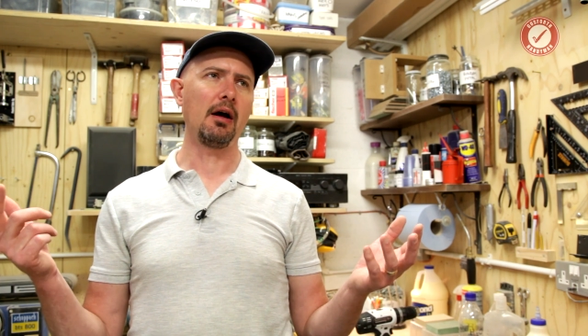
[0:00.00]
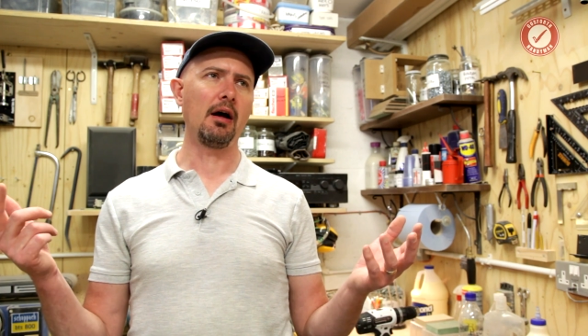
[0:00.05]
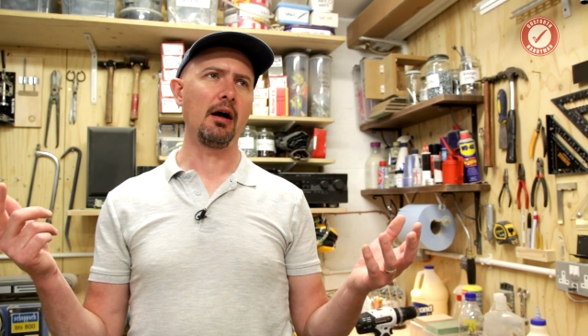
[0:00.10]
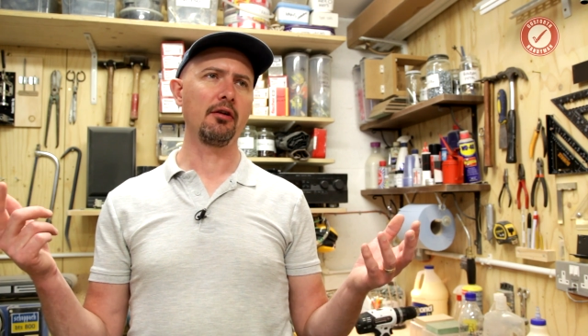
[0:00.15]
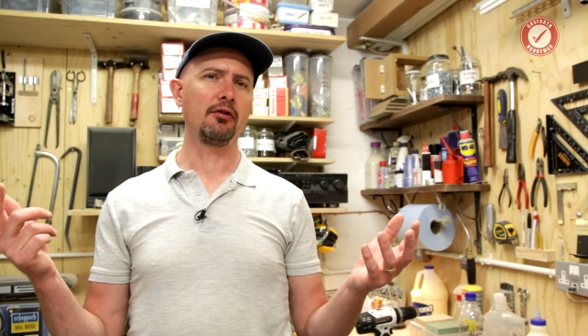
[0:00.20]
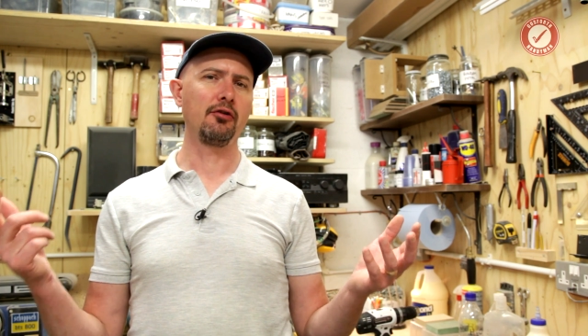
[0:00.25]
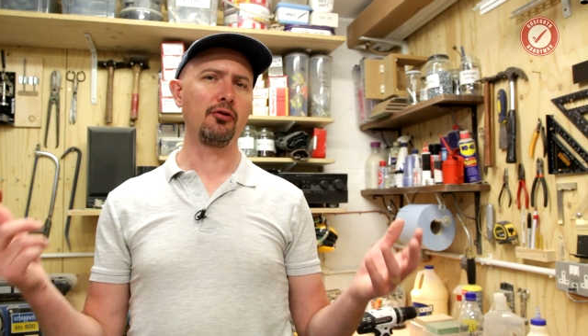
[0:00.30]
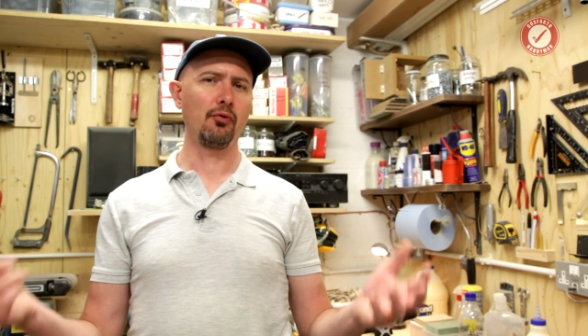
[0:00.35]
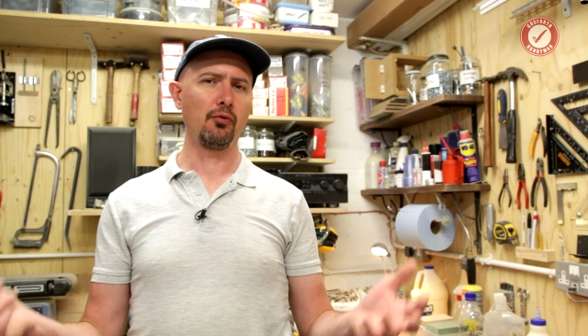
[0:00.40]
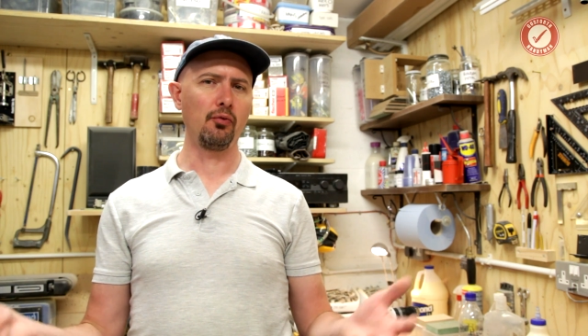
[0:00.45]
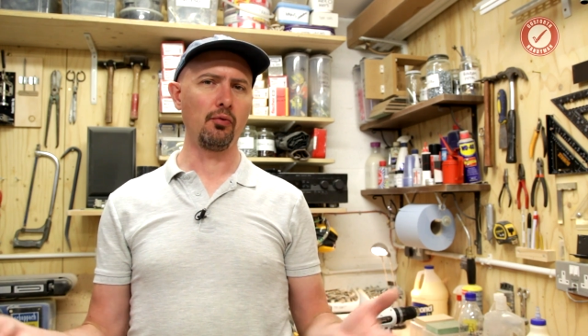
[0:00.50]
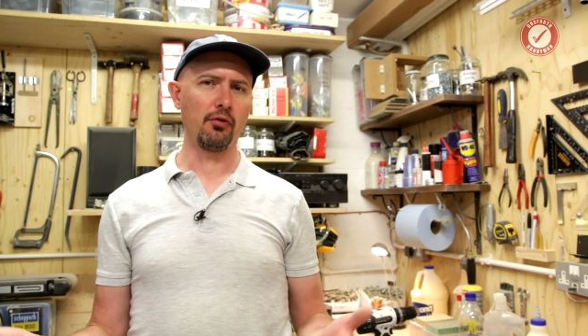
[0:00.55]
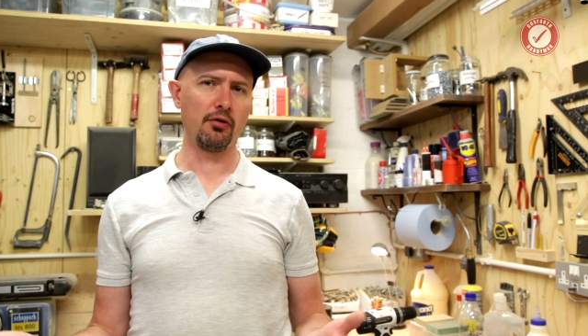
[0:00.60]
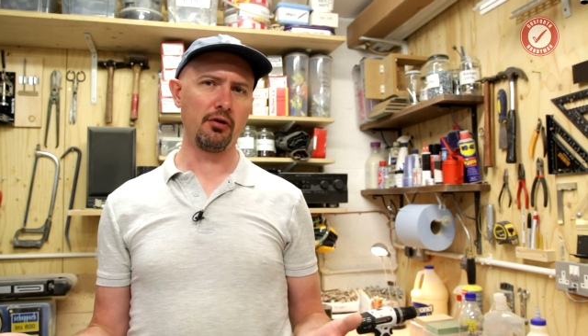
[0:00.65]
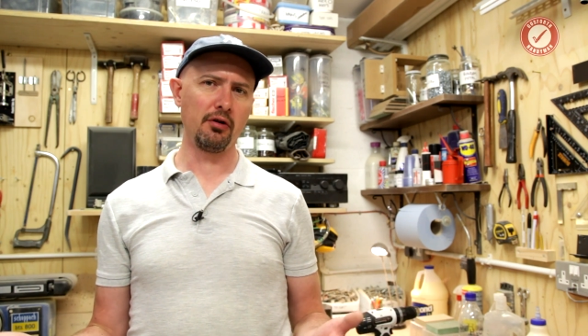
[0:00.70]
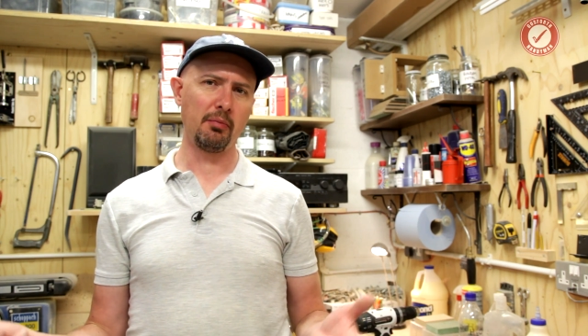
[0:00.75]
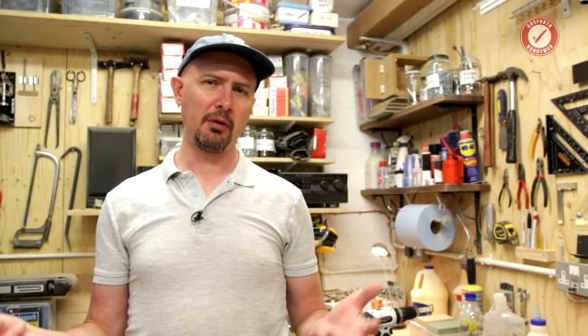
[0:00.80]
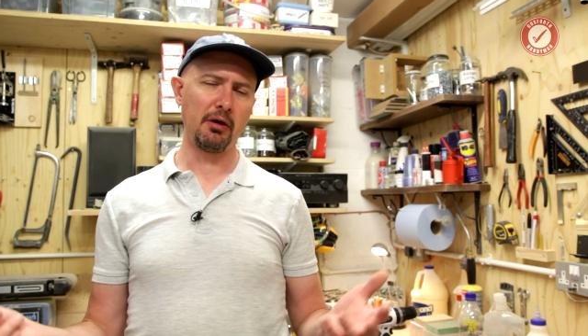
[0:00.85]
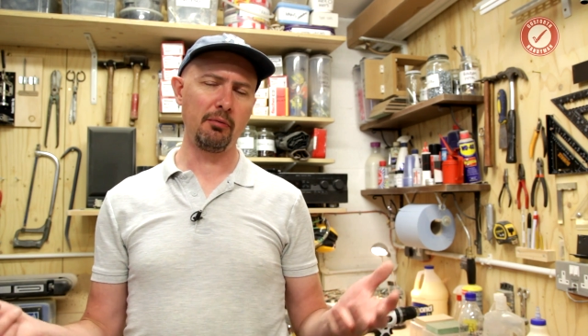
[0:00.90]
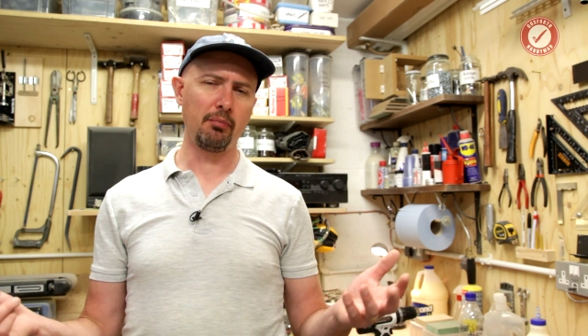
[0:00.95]
I don't
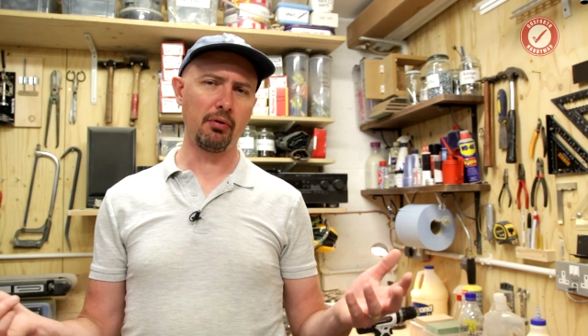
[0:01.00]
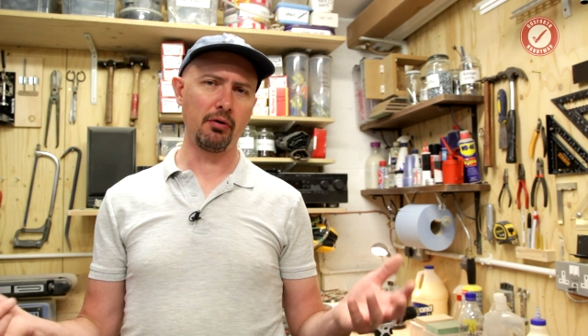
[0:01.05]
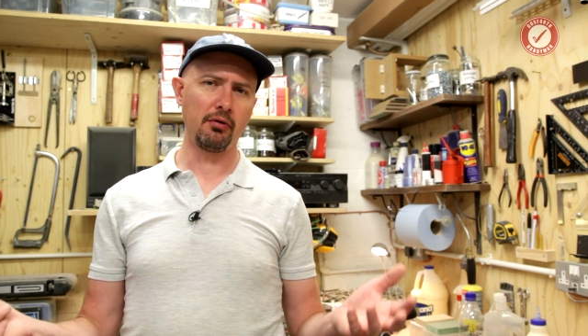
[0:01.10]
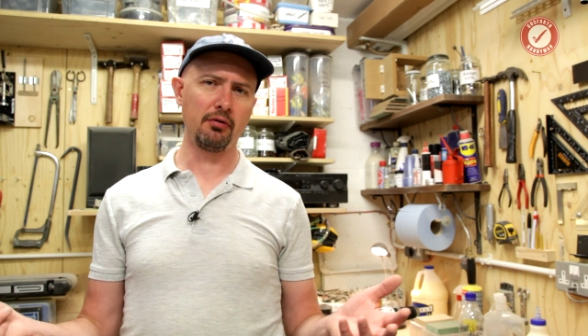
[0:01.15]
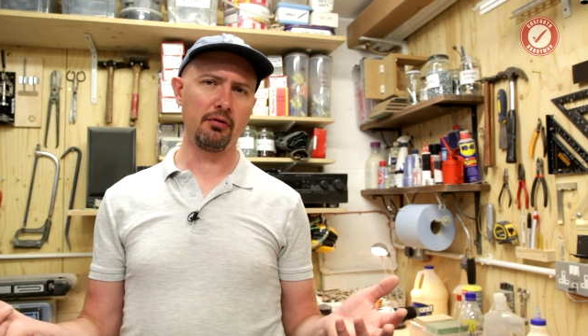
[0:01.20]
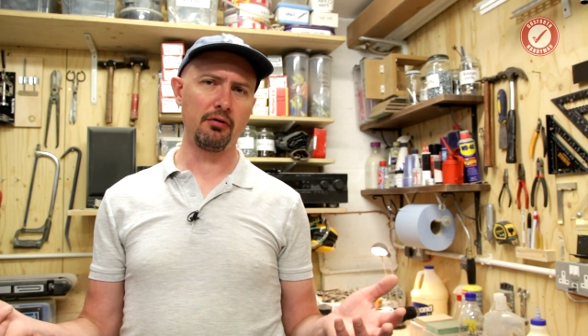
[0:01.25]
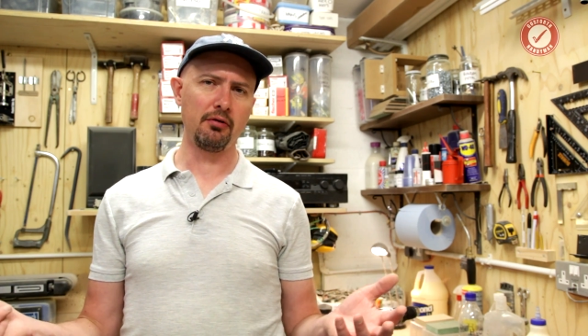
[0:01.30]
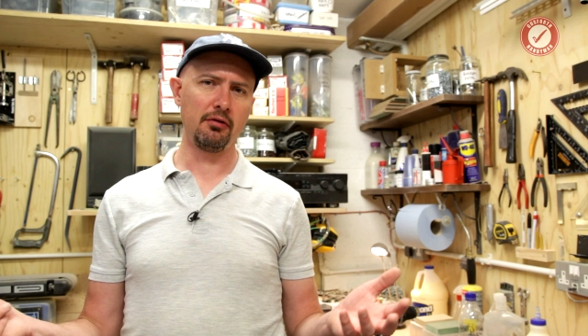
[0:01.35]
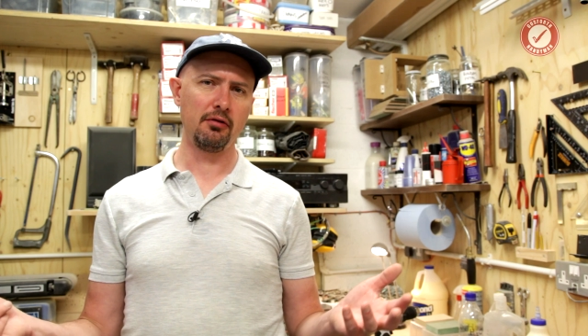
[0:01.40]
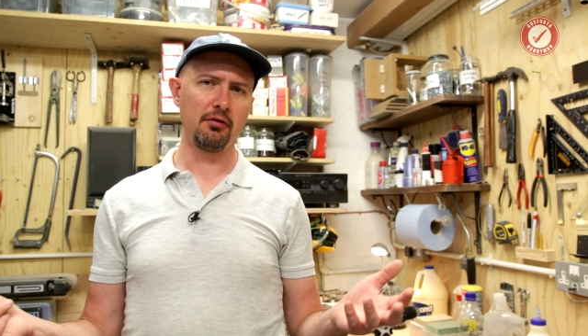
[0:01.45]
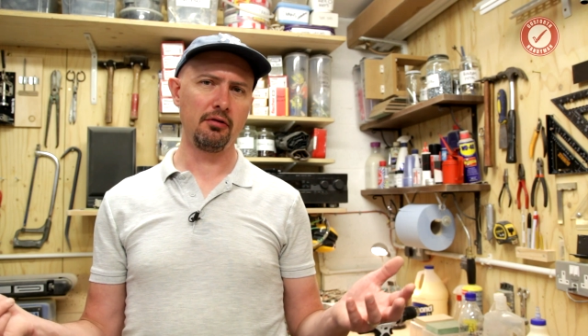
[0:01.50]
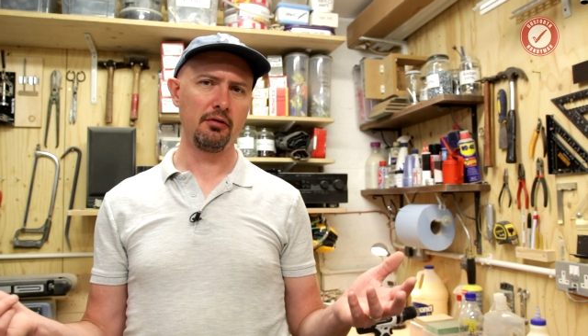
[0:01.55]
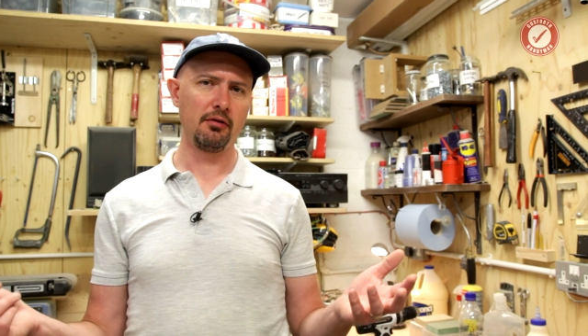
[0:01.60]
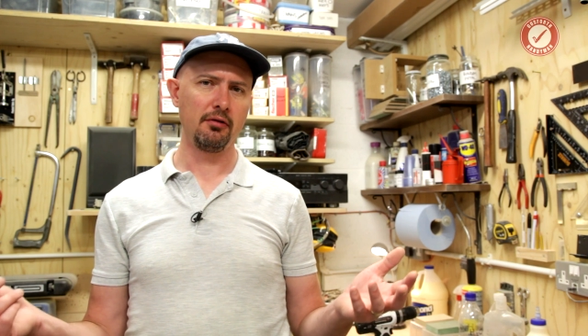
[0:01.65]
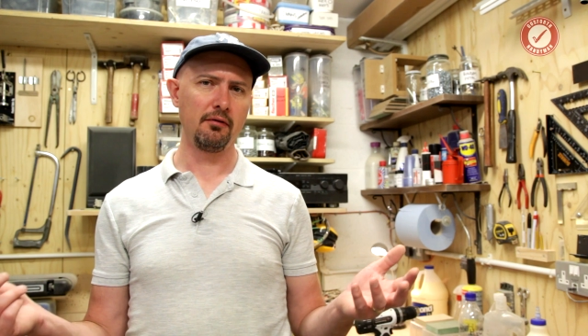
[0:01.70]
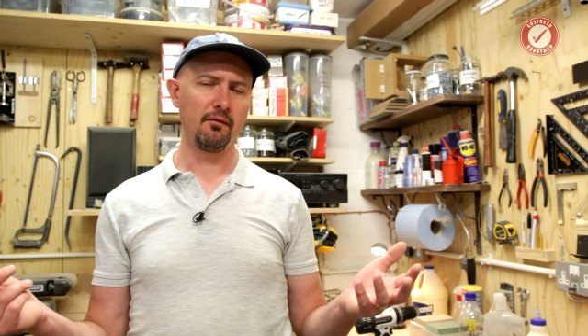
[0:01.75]
want to be putting